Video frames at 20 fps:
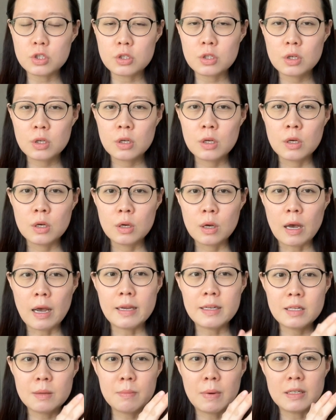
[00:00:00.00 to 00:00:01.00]
it.
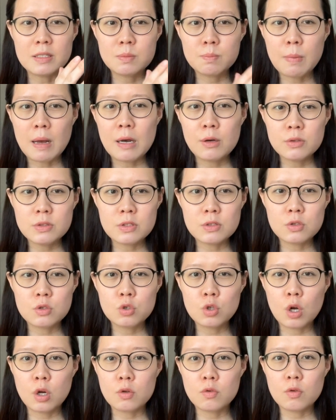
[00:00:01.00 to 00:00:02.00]
Either my spouse is
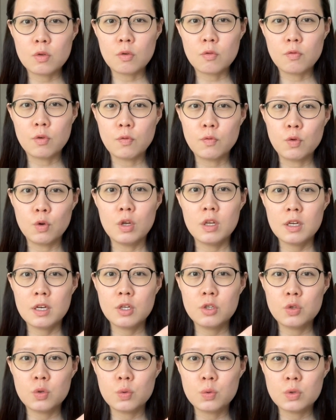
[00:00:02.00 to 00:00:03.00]
not fulfilling
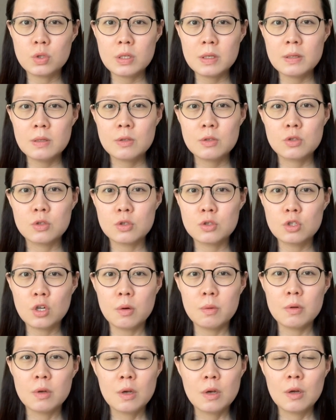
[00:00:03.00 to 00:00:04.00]
her duty.
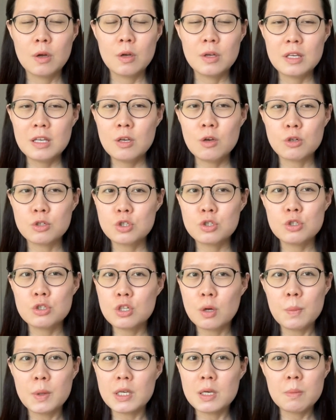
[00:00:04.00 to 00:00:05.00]
He or she is
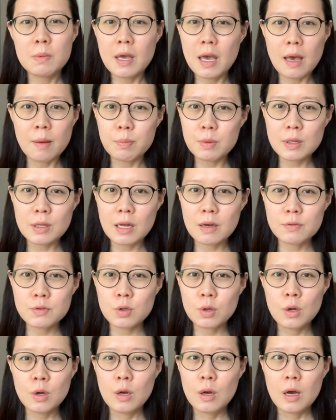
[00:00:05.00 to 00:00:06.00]
not making me happy enough.
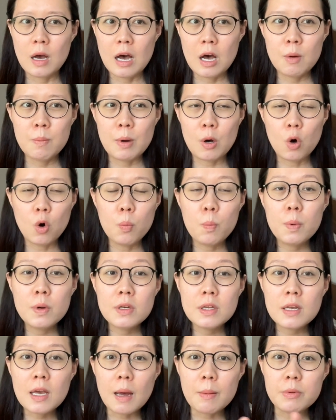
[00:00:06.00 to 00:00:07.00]
So how about
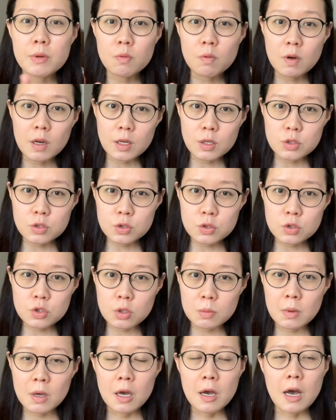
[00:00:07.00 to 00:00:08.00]
opening up the
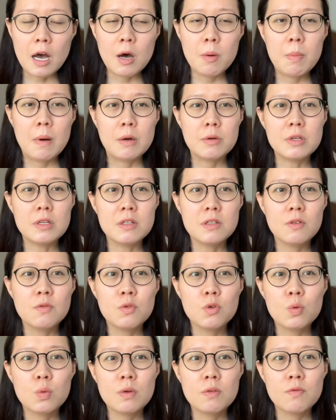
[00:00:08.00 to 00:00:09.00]
relationship? How about
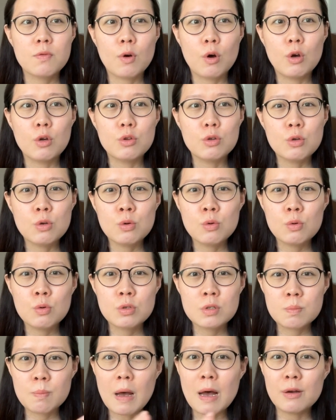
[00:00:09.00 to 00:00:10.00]
interviewing for a new
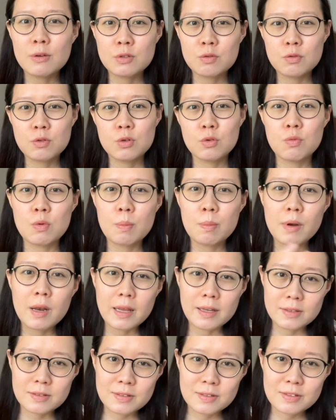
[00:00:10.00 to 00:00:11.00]
spouse to
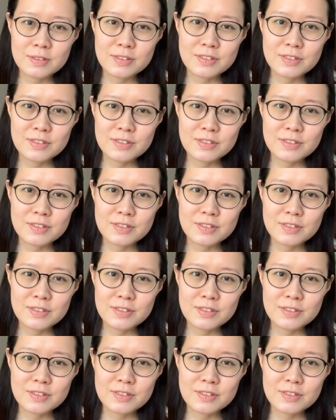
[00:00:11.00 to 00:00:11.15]
replace?